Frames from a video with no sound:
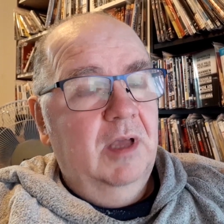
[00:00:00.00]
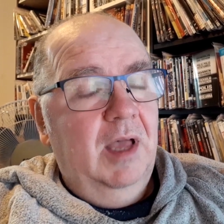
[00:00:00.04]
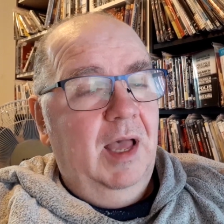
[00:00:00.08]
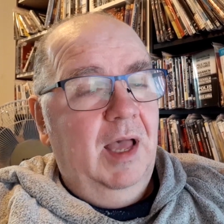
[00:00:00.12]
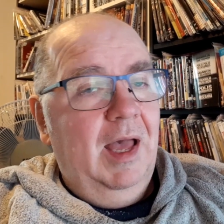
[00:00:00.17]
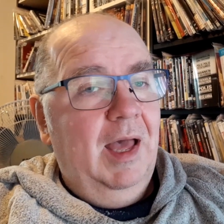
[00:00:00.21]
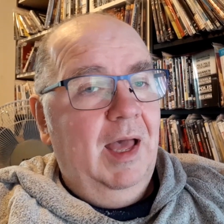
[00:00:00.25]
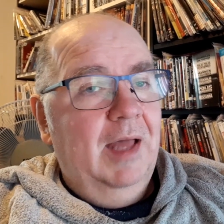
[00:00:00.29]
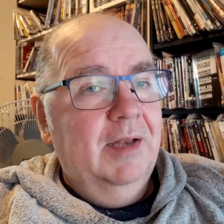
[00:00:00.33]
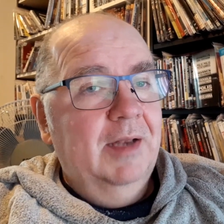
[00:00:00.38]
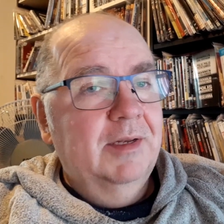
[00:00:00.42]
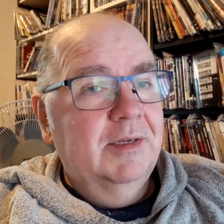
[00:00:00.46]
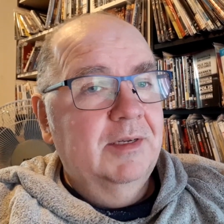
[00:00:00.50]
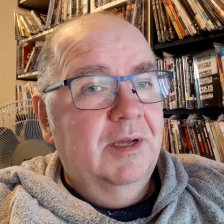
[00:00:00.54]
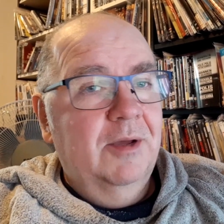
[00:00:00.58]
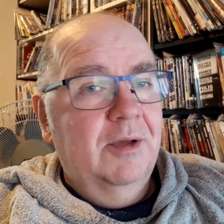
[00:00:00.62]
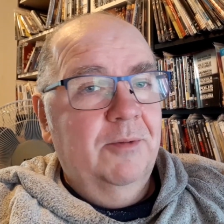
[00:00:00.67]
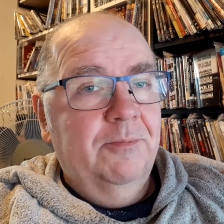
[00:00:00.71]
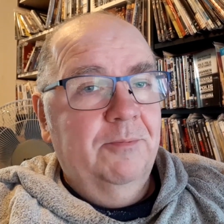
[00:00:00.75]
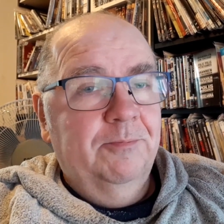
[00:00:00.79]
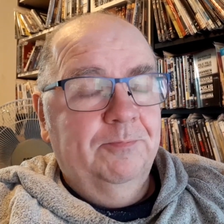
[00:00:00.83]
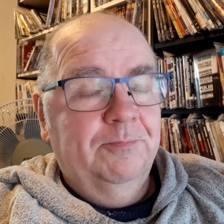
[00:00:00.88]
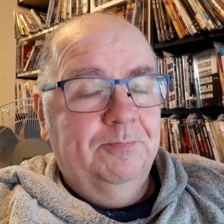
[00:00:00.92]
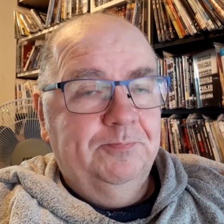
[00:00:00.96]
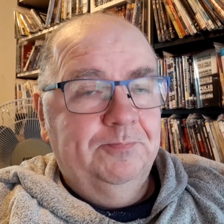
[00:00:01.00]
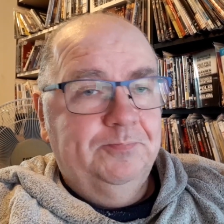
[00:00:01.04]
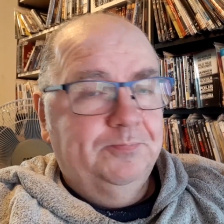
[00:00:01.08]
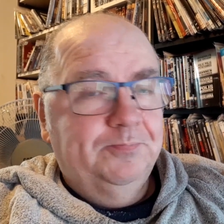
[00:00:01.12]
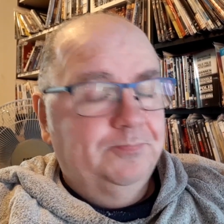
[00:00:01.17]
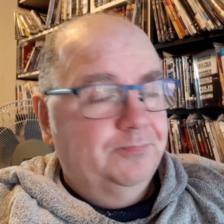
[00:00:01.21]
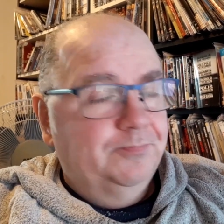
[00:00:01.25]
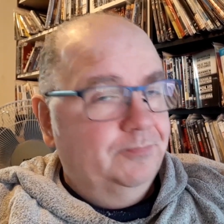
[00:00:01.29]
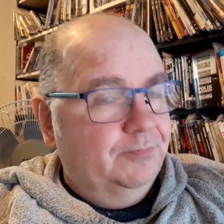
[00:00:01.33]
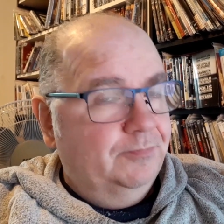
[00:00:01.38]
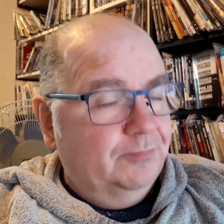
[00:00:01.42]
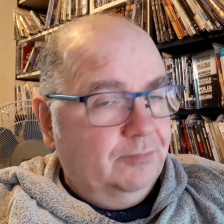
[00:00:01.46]
And um,
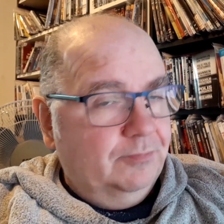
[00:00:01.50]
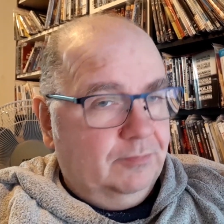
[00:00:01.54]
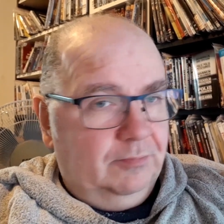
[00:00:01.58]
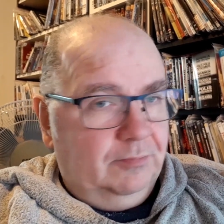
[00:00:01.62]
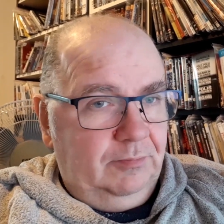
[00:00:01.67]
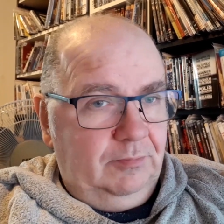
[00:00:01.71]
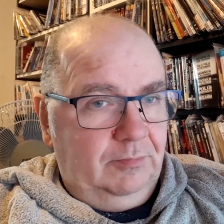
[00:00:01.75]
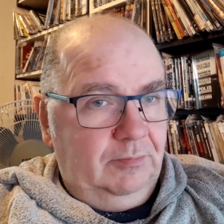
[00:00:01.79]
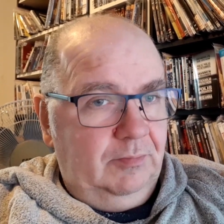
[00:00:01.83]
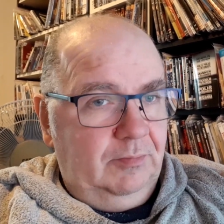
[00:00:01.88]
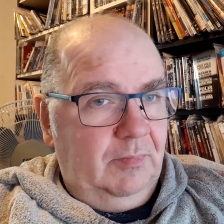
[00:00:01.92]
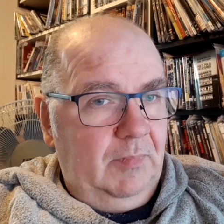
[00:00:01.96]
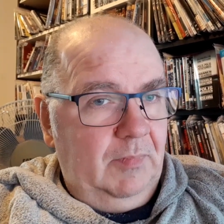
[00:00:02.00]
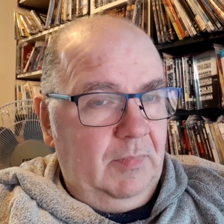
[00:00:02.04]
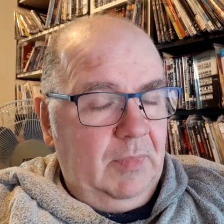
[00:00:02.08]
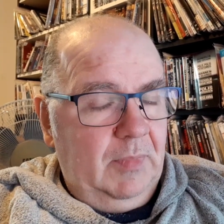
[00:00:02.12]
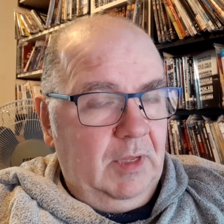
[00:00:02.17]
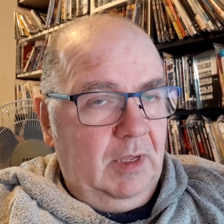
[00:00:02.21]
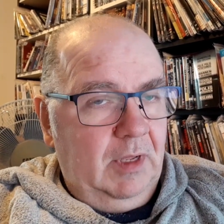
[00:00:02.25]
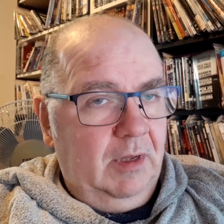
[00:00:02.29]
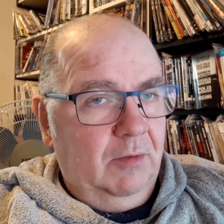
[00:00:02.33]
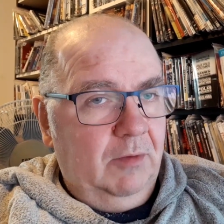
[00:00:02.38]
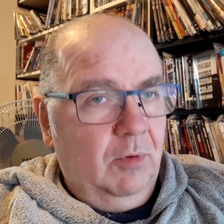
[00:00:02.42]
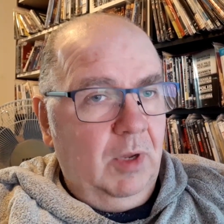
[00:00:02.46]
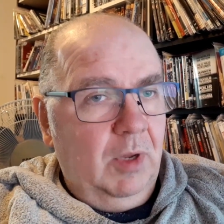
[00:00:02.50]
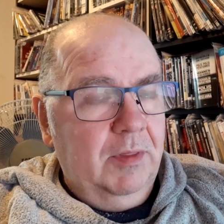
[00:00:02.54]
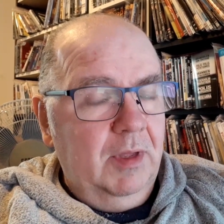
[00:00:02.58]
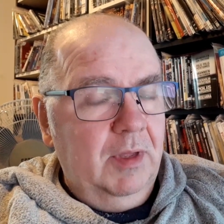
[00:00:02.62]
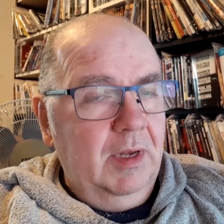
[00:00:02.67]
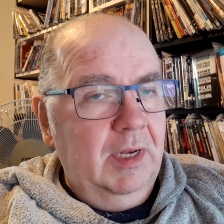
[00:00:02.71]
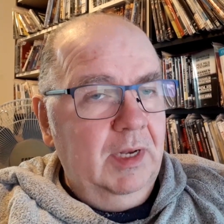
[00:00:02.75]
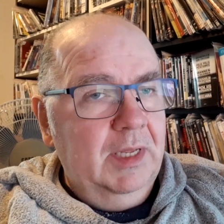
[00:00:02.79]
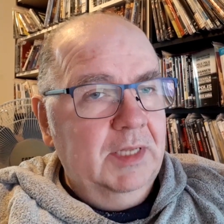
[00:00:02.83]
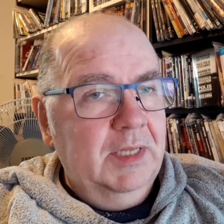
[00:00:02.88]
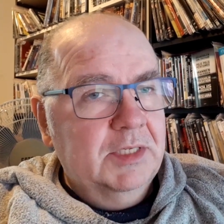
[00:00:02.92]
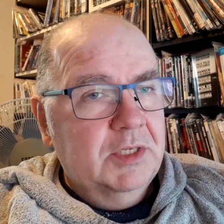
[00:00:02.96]
one
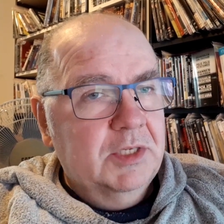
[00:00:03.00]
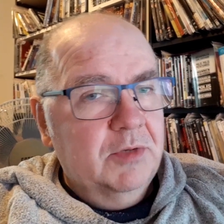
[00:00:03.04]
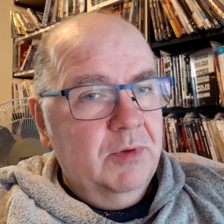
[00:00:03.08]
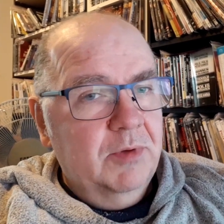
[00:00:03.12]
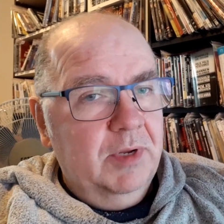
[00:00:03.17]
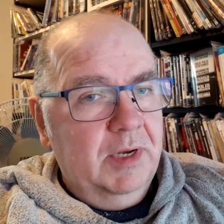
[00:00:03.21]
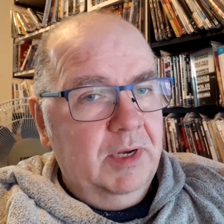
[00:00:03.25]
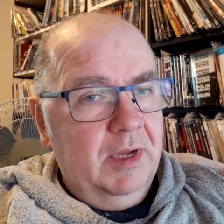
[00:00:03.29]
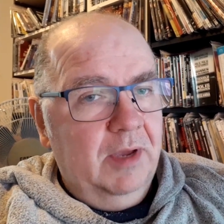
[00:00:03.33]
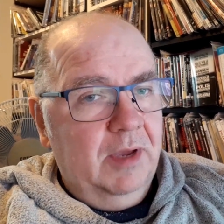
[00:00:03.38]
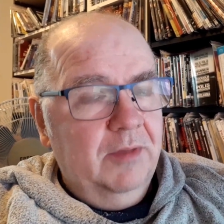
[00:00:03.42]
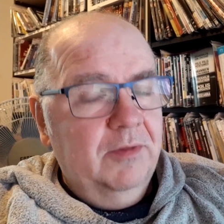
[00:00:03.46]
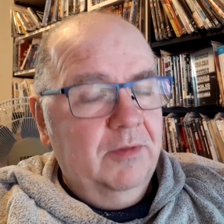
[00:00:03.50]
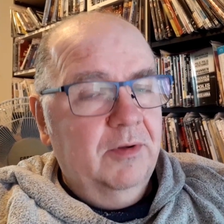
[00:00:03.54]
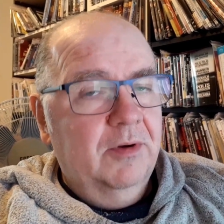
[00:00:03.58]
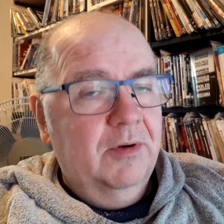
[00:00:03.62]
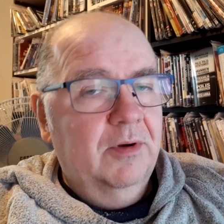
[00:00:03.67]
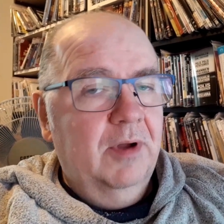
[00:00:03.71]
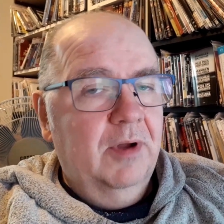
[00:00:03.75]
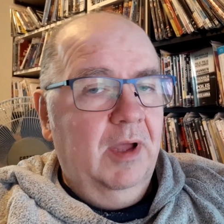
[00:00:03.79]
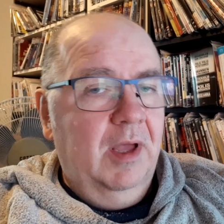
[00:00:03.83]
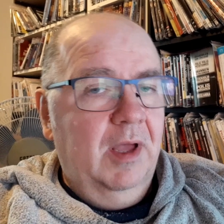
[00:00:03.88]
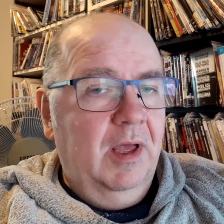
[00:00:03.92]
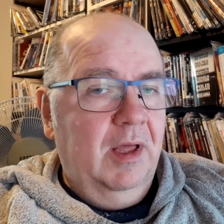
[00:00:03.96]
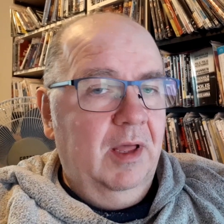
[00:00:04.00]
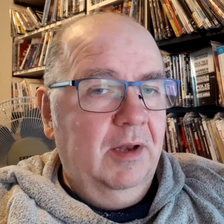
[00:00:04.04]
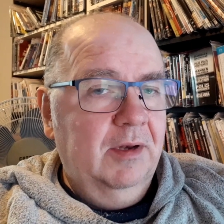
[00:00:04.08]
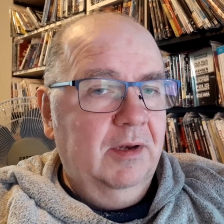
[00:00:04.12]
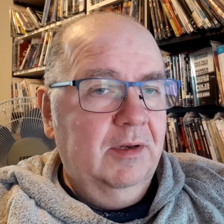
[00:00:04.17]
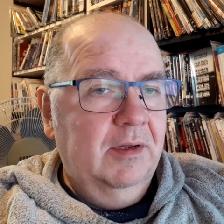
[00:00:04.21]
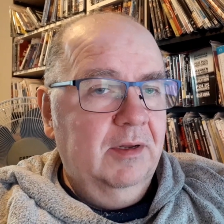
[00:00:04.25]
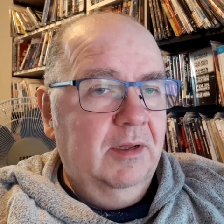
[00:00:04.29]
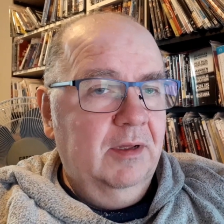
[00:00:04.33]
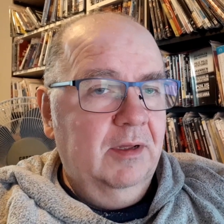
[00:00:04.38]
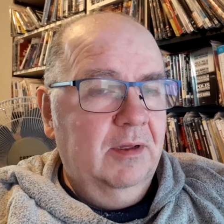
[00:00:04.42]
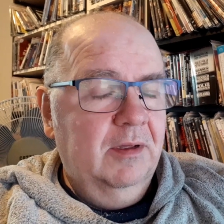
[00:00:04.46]
thing leads to another,
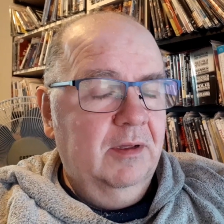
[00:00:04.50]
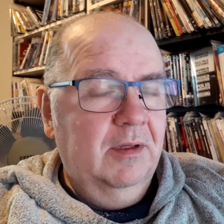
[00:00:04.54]
and uh,